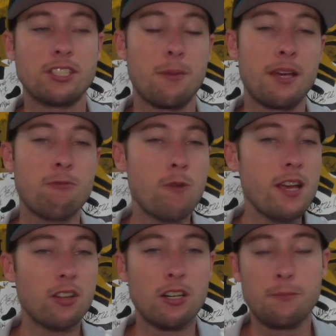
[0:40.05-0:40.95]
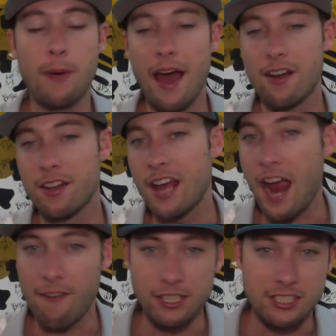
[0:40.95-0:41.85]
I mean, we looked bad on
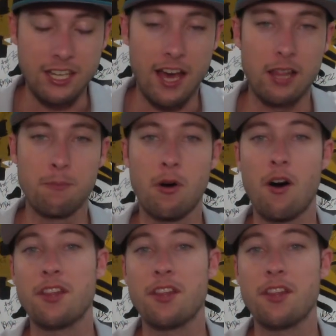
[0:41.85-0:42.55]
every side of the ball.